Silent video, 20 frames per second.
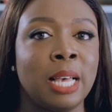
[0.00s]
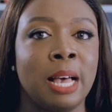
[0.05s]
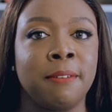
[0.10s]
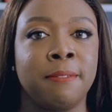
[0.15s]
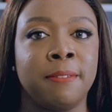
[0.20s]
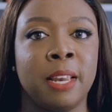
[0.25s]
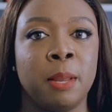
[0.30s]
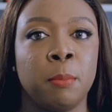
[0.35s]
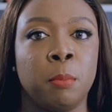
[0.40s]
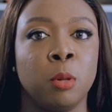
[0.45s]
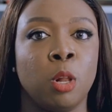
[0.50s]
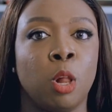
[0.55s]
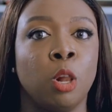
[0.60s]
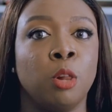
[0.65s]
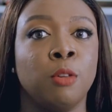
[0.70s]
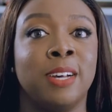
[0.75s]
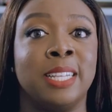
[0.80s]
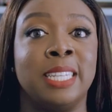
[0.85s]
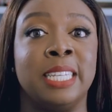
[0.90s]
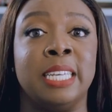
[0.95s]
available all
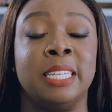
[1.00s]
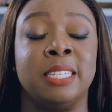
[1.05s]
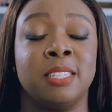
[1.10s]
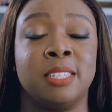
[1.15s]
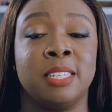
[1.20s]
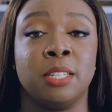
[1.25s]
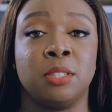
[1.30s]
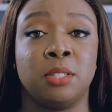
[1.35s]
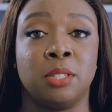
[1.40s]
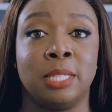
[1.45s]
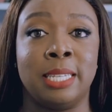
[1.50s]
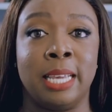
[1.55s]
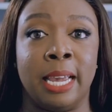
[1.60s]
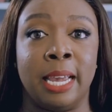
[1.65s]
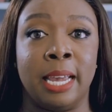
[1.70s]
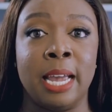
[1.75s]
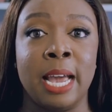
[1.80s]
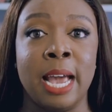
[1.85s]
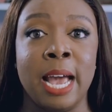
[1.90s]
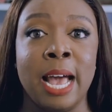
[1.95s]
over the internet
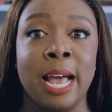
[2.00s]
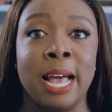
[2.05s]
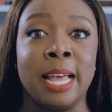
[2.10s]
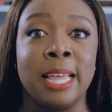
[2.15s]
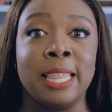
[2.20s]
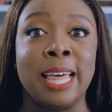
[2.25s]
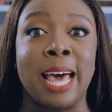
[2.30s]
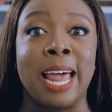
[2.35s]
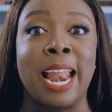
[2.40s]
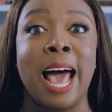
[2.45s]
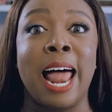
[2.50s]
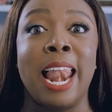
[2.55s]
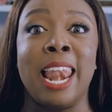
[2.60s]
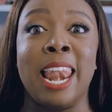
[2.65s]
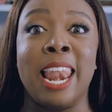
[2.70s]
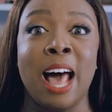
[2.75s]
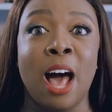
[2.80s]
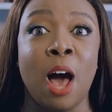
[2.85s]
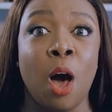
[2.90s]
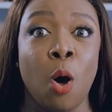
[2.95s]
today that
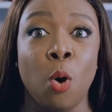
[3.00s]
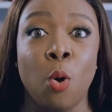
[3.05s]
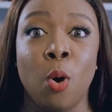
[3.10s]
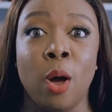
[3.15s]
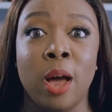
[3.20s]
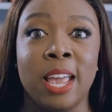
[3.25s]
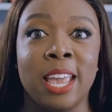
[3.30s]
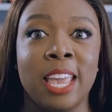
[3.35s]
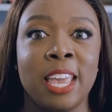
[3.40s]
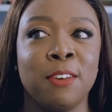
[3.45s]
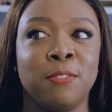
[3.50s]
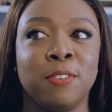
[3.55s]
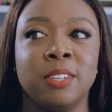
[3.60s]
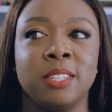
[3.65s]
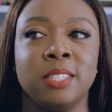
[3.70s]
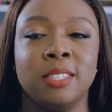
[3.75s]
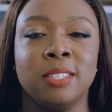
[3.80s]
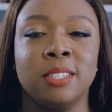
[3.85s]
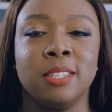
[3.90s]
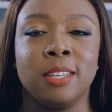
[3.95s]
allow
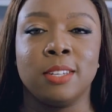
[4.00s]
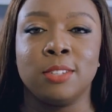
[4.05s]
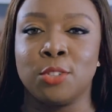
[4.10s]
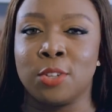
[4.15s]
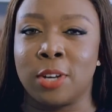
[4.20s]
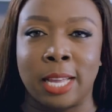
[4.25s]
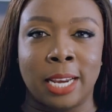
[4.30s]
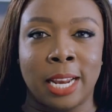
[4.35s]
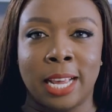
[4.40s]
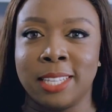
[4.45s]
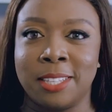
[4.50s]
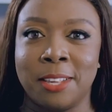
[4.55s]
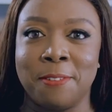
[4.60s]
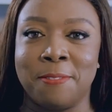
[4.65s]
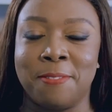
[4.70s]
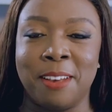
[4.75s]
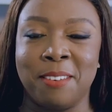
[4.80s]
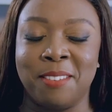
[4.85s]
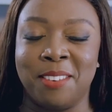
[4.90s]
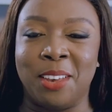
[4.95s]
even, can I say a
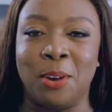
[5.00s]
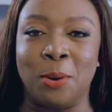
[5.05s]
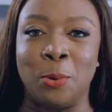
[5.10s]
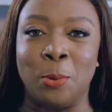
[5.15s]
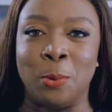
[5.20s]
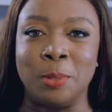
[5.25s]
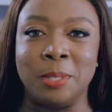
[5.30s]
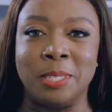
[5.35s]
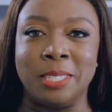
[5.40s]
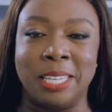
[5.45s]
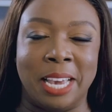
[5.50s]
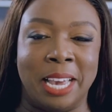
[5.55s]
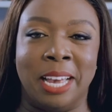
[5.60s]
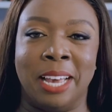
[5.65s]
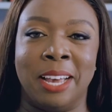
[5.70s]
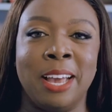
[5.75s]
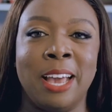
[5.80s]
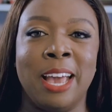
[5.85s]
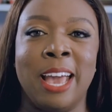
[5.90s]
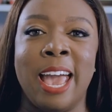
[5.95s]
5-year-old?
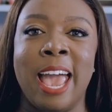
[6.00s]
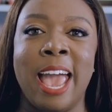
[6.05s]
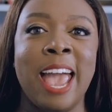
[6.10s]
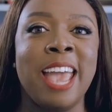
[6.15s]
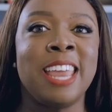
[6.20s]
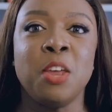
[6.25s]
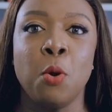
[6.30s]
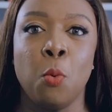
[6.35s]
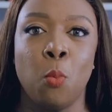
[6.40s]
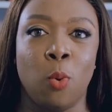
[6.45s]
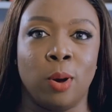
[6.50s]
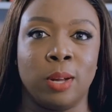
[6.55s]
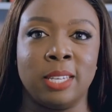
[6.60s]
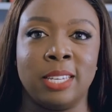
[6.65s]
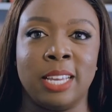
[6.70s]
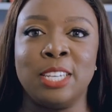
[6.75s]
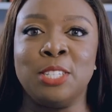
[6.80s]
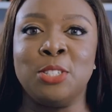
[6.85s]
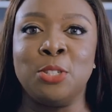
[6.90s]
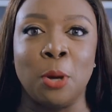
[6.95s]
Yeah. Anyone,
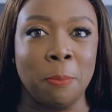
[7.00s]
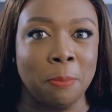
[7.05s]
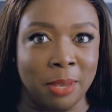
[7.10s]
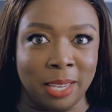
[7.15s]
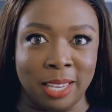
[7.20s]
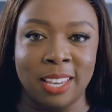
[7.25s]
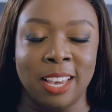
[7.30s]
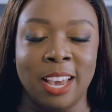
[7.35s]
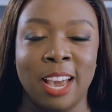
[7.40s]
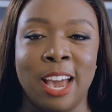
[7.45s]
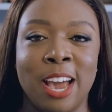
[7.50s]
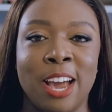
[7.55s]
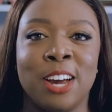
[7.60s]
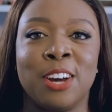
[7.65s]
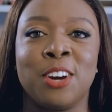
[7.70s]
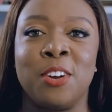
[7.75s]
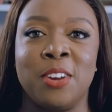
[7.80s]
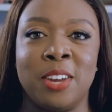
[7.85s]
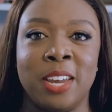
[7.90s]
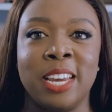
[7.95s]
a dummy,
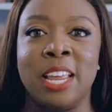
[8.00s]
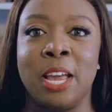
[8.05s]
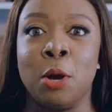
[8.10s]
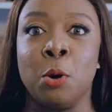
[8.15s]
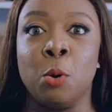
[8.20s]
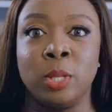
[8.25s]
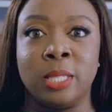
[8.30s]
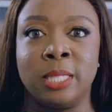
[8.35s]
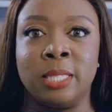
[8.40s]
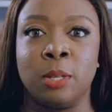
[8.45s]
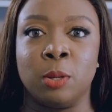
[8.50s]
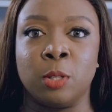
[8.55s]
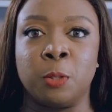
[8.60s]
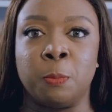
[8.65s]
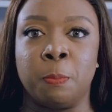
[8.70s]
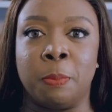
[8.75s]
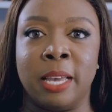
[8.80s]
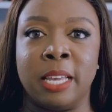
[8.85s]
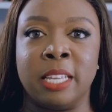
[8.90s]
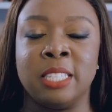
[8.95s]
create a good sales
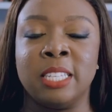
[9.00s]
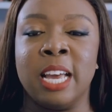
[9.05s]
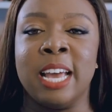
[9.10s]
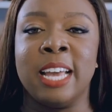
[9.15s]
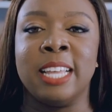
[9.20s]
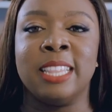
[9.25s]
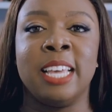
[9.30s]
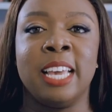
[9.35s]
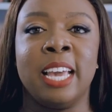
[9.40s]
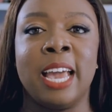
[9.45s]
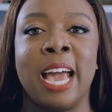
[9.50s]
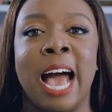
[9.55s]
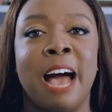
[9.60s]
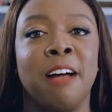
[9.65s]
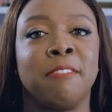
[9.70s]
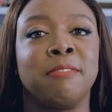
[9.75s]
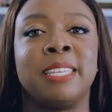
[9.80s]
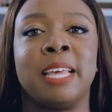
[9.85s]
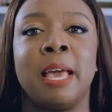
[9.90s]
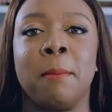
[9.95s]
page. They
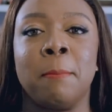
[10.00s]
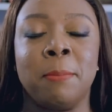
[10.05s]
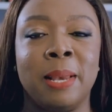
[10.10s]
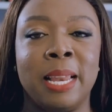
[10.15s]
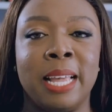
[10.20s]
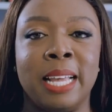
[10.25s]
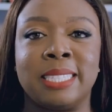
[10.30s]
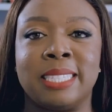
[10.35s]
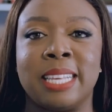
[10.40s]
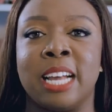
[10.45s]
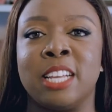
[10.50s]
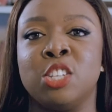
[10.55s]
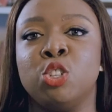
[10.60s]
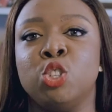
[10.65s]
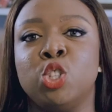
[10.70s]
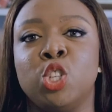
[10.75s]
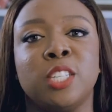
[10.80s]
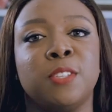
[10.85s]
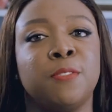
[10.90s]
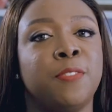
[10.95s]
have templates and you
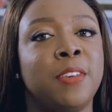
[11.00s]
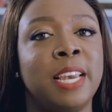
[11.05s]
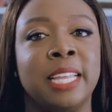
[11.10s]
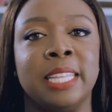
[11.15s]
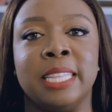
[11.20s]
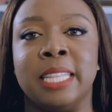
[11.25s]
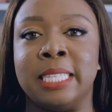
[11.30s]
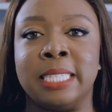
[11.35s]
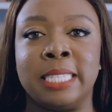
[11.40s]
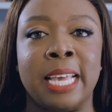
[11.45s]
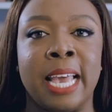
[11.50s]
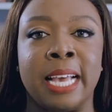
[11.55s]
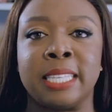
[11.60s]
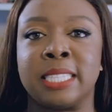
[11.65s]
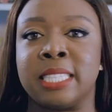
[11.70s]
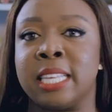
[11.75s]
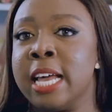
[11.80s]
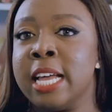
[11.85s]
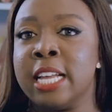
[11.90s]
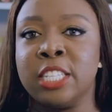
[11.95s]
just fill in the
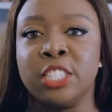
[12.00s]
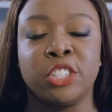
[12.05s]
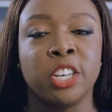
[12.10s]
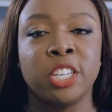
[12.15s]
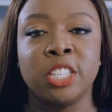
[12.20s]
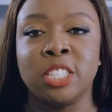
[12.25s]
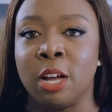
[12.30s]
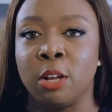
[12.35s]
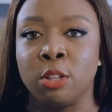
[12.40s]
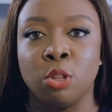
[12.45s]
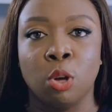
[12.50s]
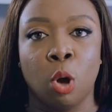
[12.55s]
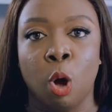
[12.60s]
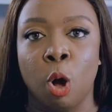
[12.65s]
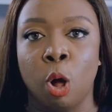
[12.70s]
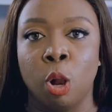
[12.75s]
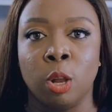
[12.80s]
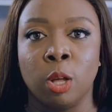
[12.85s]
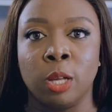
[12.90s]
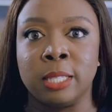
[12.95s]
text, change out the
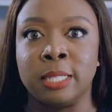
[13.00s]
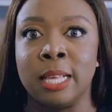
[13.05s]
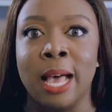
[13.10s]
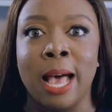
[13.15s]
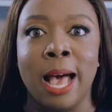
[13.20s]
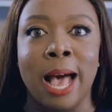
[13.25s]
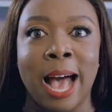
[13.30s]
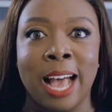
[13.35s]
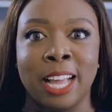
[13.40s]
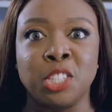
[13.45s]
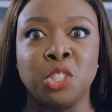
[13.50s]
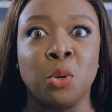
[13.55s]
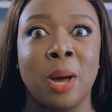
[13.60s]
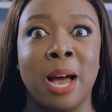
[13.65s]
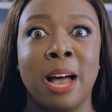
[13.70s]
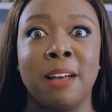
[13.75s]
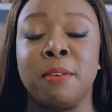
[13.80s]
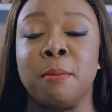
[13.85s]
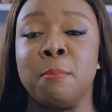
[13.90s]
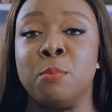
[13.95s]
colors, and you
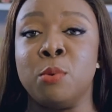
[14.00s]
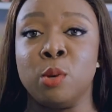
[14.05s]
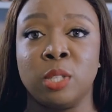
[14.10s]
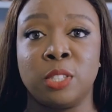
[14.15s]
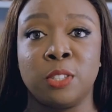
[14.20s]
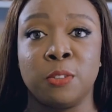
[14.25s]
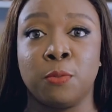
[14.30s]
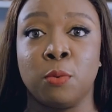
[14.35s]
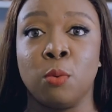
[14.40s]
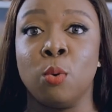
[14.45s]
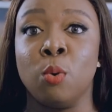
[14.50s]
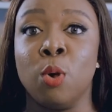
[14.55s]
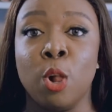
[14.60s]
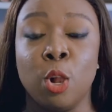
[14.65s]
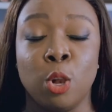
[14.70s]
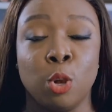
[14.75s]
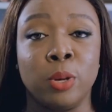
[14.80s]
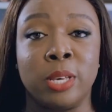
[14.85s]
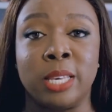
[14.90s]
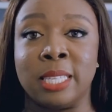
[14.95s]
have a beautiful
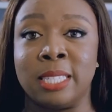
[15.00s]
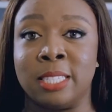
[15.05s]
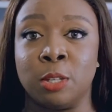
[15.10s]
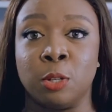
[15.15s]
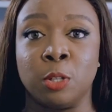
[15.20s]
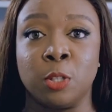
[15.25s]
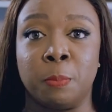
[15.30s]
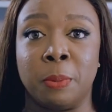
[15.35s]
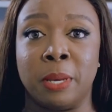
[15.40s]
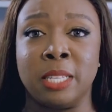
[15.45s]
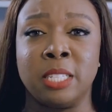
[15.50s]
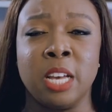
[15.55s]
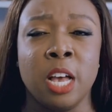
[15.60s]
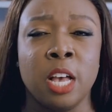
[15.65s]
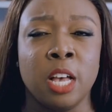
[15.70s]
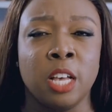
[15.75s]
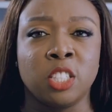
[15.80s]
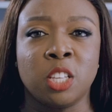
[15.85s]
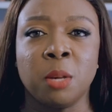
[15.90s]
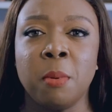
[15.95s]
looking sales page.
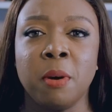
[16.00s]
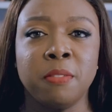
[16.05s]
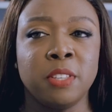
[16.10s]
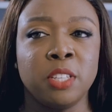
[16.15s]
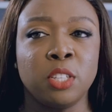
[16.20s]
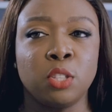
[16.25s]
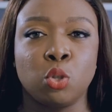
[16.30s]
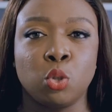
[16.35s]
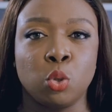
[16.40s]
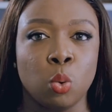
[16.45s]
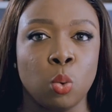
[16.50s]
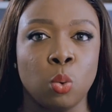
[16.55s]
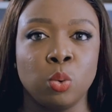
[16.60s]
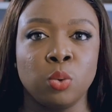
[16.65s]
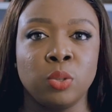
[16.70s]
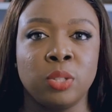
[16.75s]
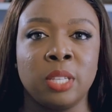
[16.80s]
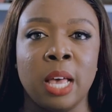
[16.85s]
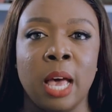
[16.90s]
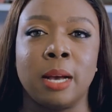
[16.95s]
Some of these
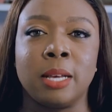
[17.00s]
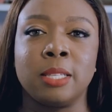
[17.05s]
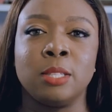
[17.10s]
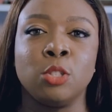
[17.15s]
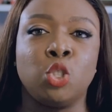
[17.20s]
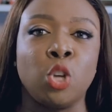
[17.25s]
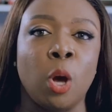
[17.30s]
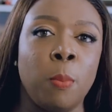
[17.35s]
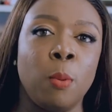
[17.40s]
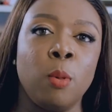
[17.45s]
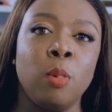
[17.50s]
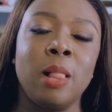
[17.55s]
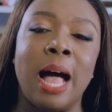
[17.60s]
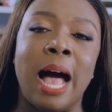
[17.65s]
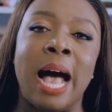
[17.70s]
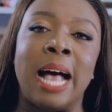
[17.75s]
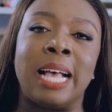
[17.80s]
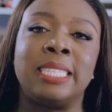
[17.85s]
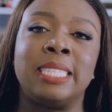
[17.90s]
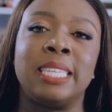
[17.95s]
tools double
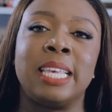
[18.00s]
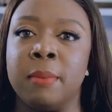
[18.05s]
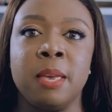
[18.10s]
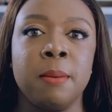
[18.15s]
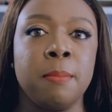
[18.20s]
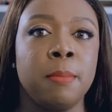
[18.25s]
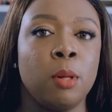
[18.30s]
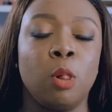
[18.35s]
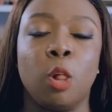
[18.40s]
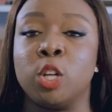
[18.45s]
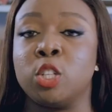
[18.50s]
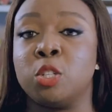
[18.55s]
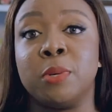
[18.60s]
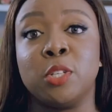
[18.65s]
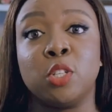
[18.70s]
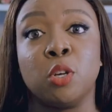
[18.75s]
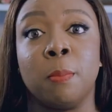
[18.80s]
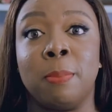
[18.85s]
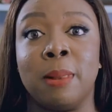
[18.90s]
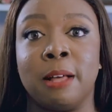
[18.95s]
as email
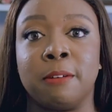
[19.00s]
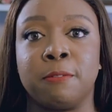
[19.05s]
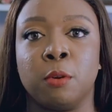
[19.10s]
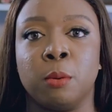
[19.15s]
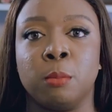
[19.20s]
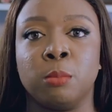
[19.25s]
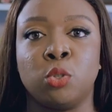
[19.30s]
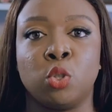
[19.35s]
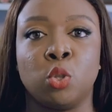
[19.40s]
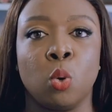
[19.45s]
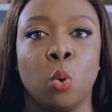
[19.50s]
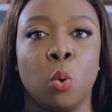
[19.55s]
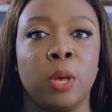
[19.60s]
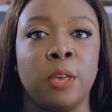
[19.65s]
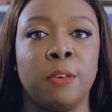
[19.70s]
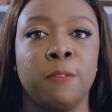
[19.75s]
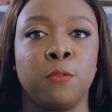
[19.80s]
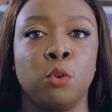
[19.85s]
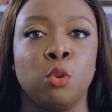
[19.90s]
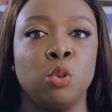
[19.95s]
automation platforms. So
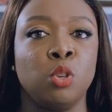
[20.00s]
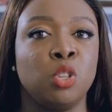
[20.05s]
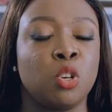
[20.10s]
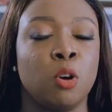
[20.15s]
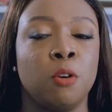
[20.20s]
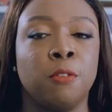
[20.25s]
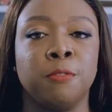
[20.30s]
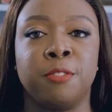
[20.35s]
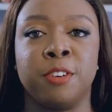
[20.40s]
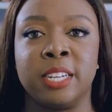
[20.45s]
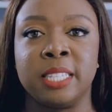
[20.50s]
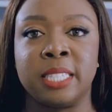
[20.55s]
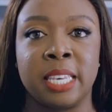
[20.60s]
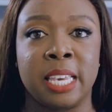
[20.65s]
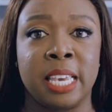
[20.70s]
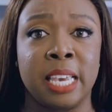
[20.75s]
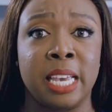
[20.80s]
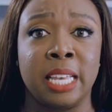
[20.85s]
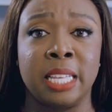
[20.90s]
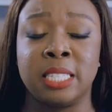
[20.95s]
if you use
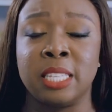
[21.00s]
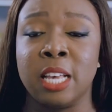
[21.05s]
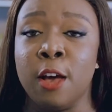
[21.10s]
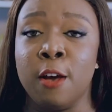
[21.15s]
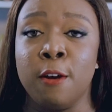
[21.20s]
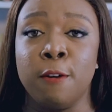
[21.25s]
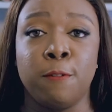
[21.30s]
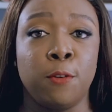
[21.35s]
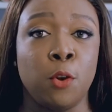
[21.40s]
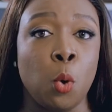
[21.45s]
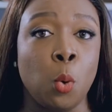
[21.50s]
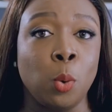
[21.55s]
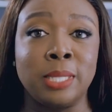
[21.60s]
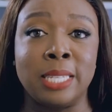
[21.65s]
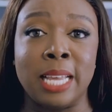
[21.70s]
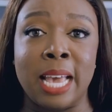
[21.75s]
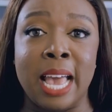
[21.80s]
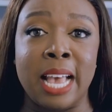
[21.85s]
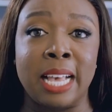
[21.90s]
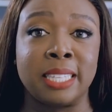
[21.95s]
ConvertKit,
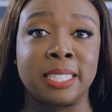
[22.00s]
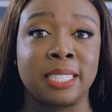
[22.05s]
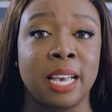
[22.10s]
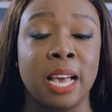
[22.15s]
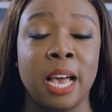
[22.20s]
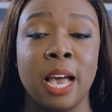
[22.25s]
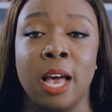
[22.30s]
Flowdesk,